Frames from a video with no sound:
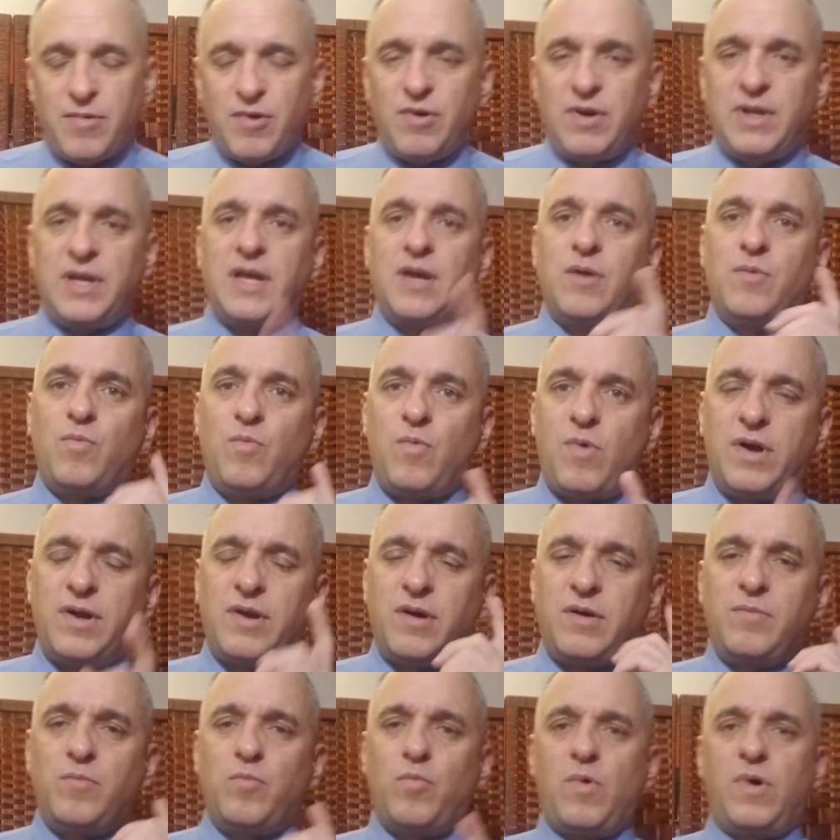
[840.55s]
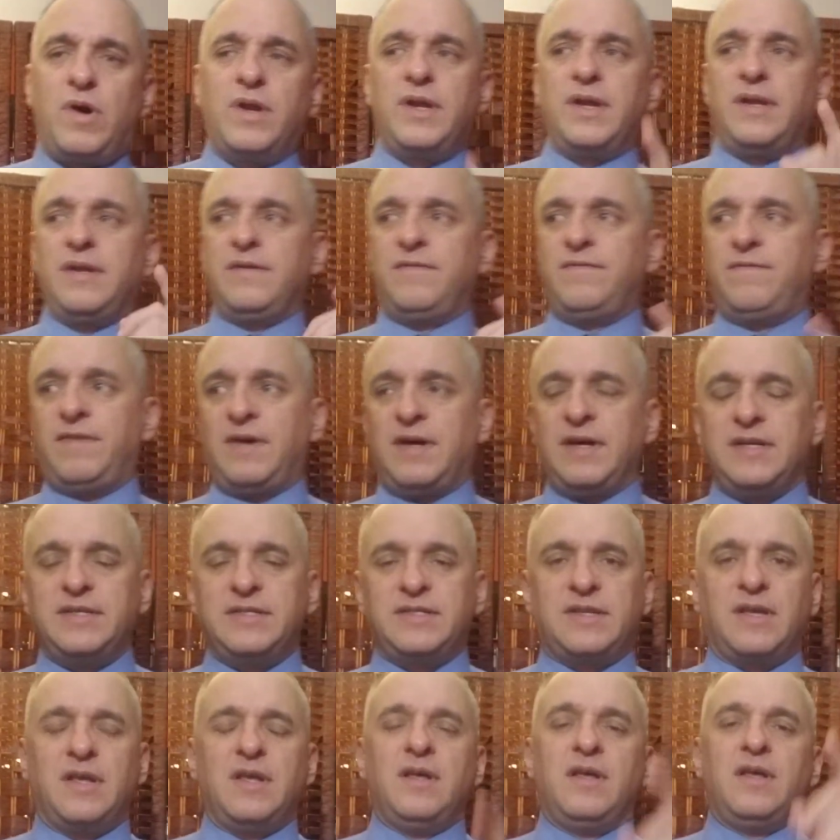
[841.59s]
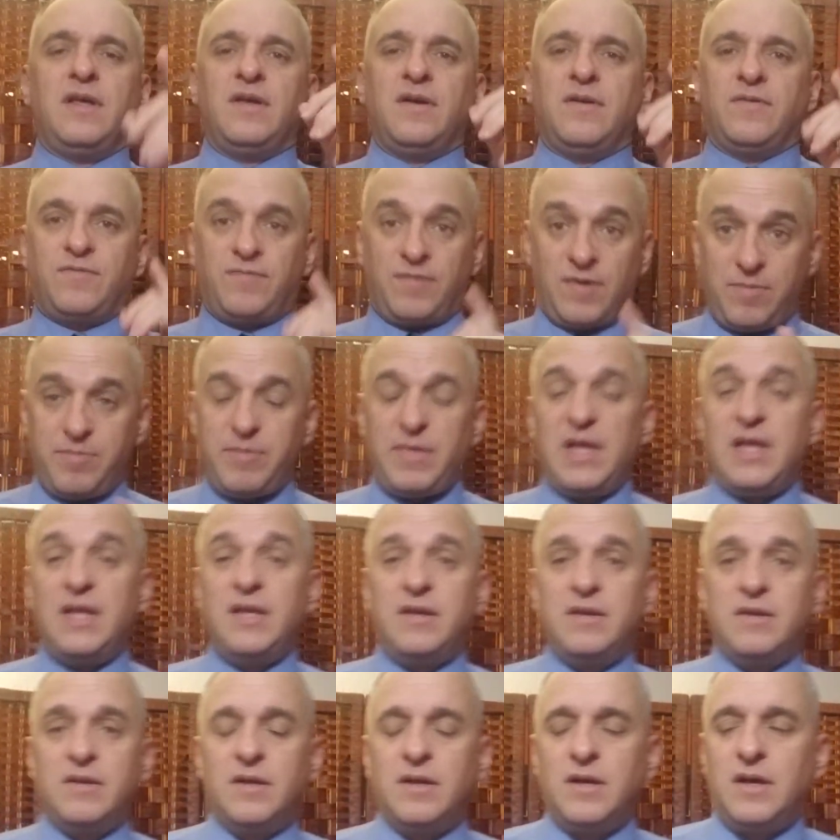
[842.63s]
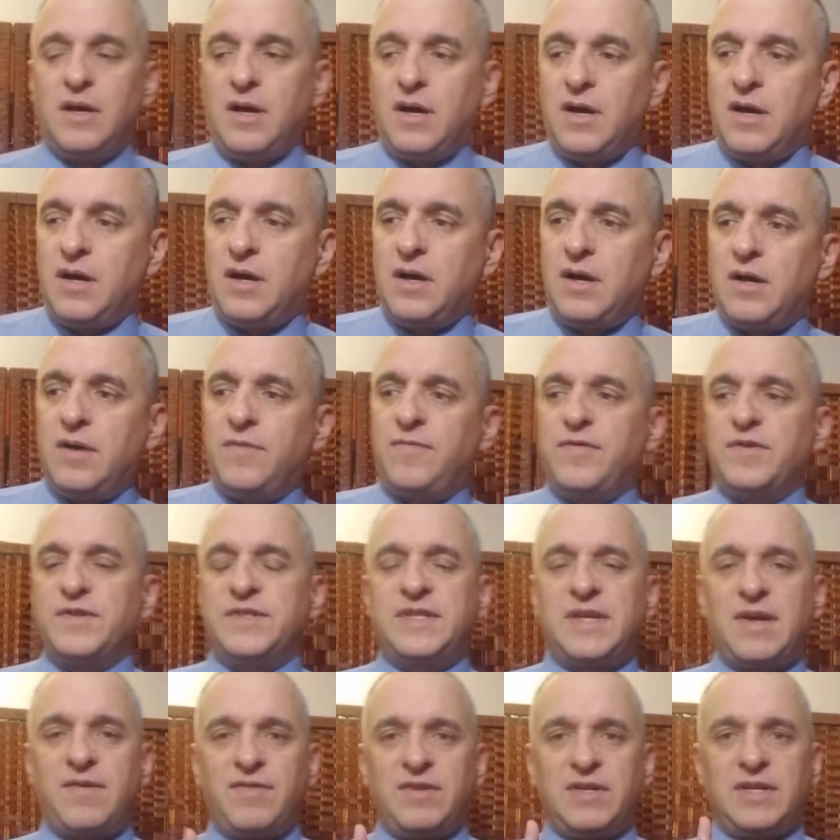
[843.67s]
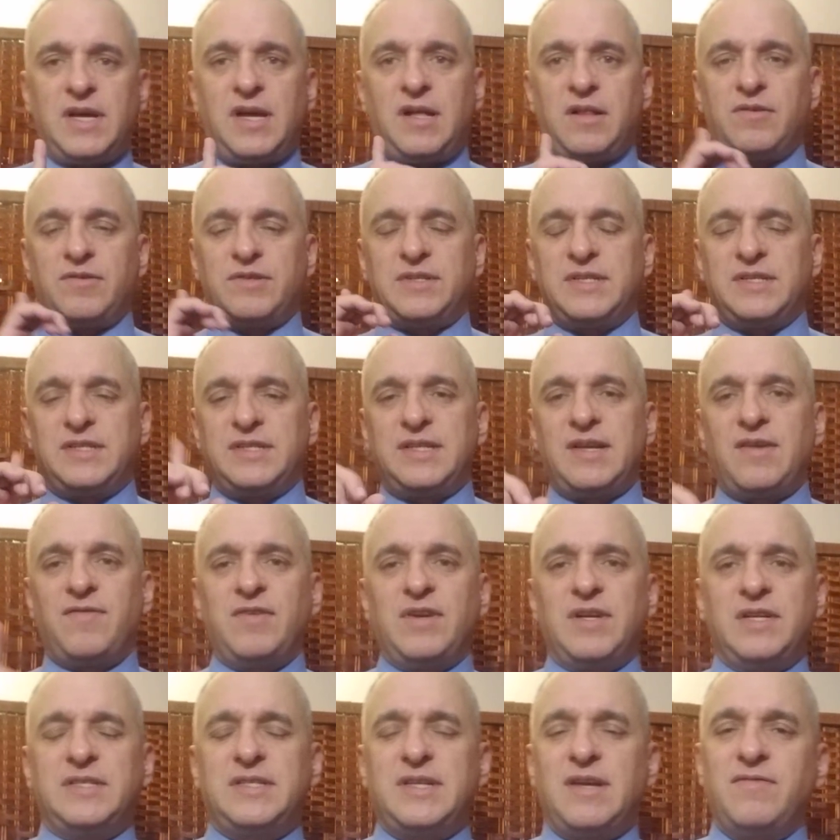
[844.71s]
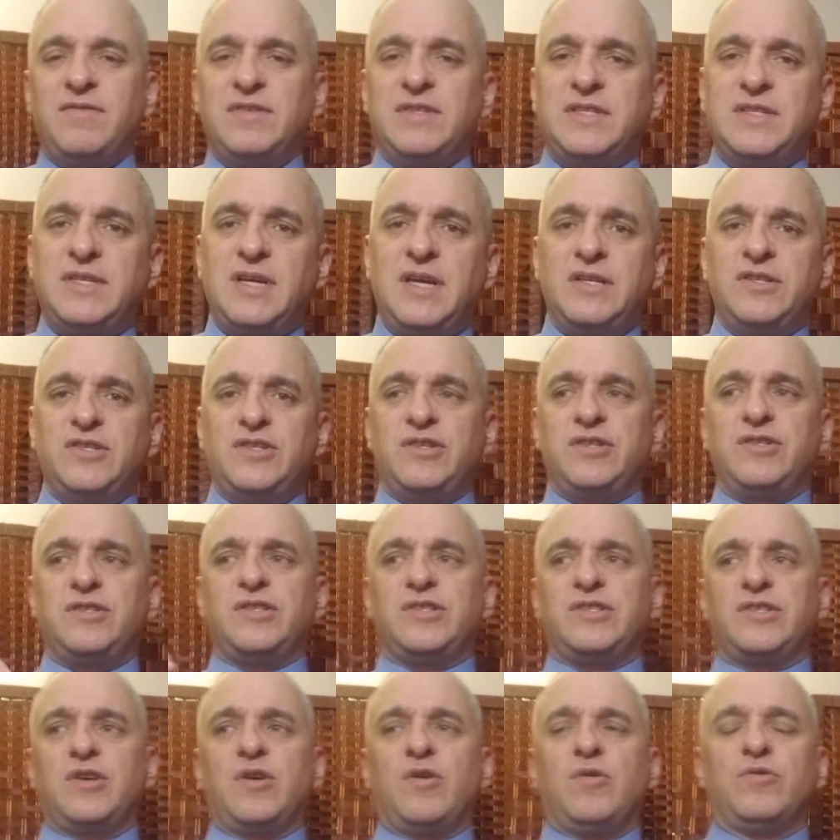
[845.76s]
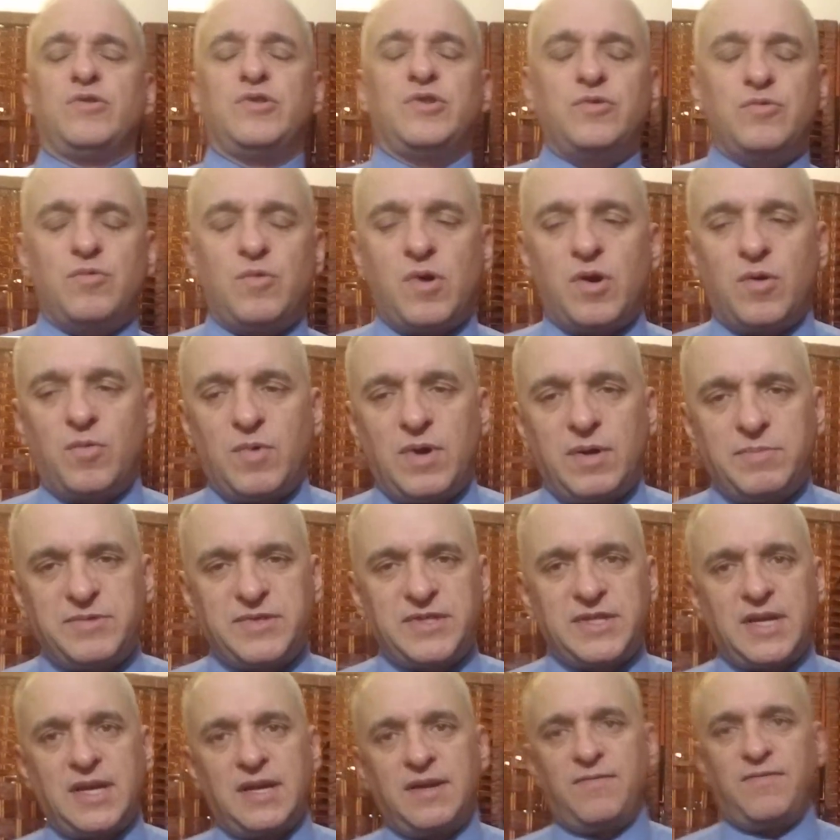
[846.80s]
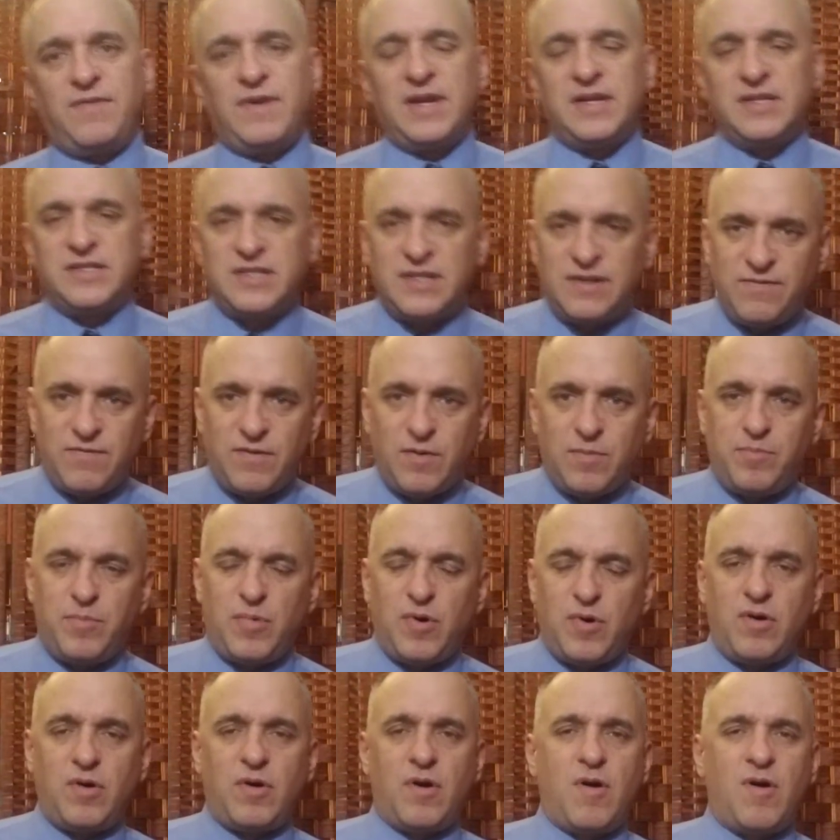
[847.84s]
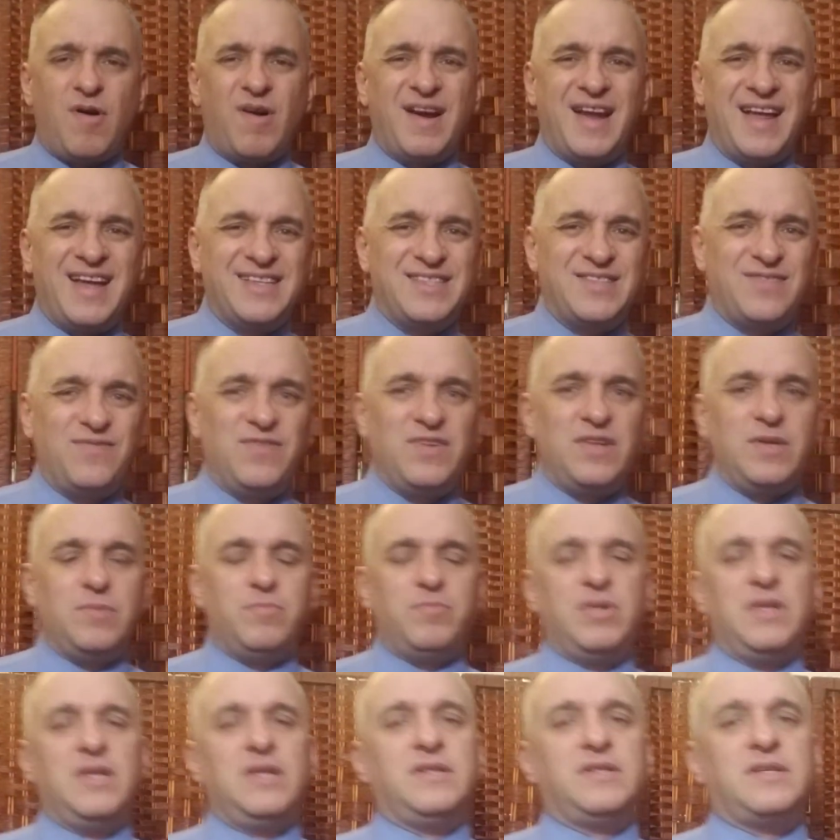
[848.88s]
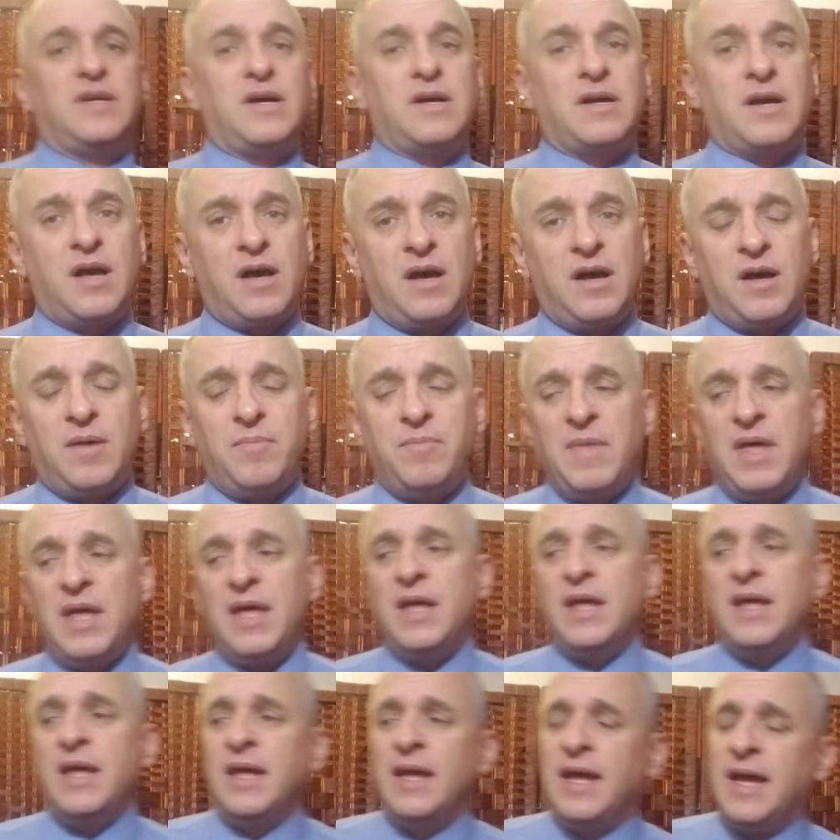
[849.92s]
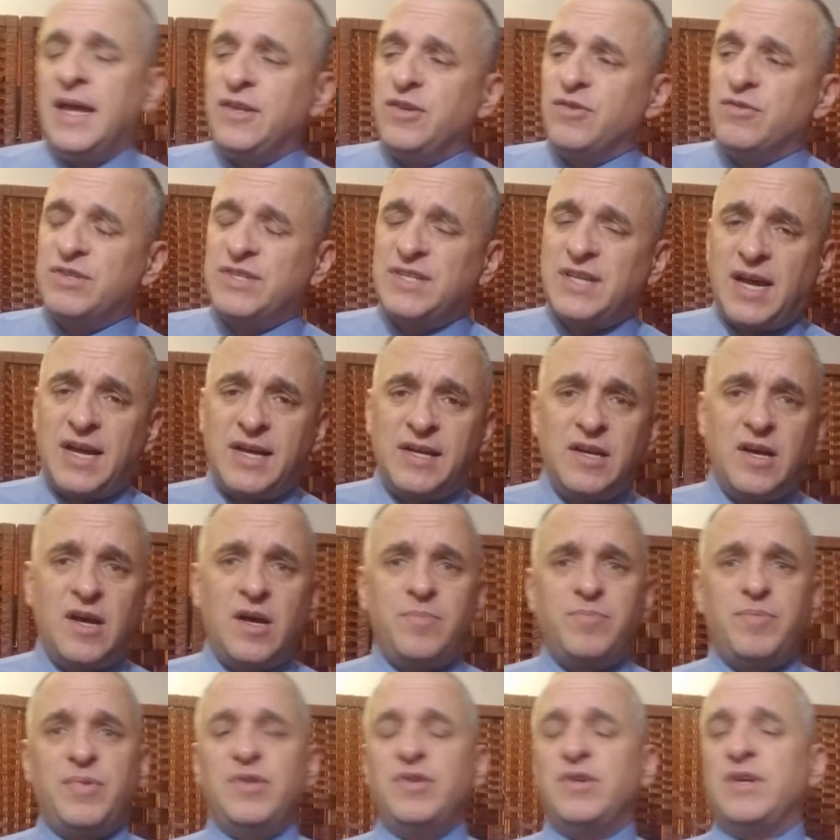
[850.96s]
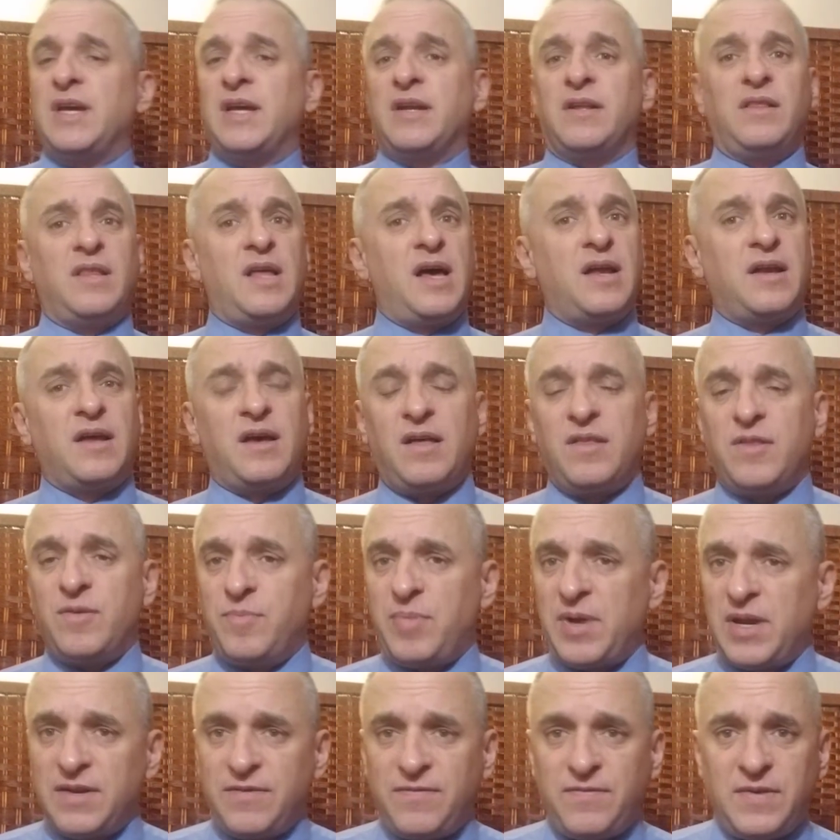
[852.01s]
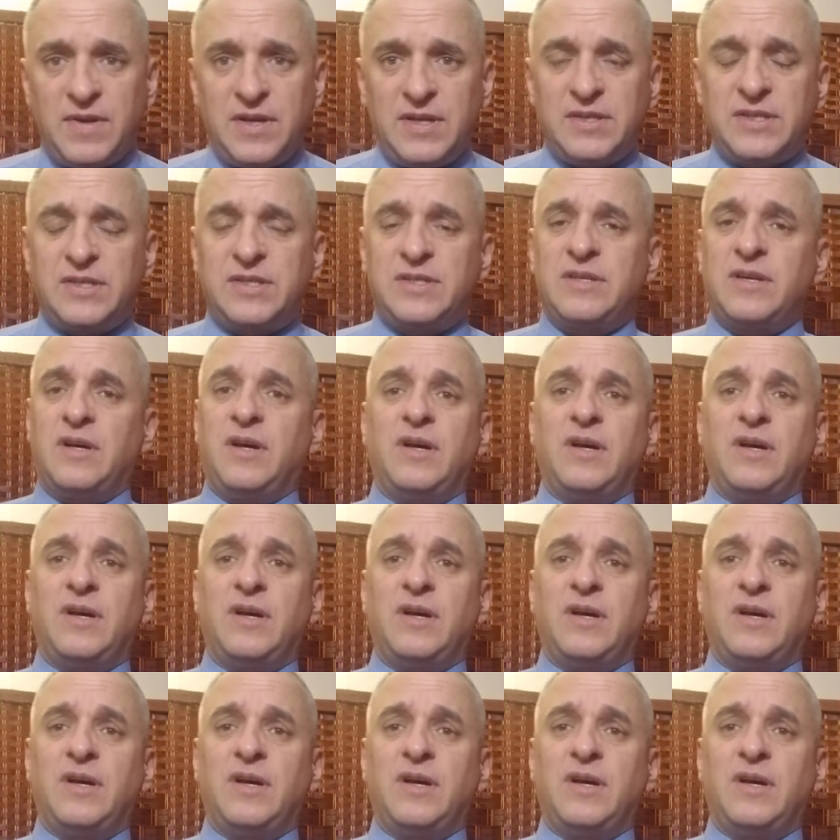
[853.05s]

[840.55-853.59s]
and get one-on-one advice from me for $7.77. You just go to our website, fantasyfootballrsvp.com, and you sign up, and you get a lot of other benefits.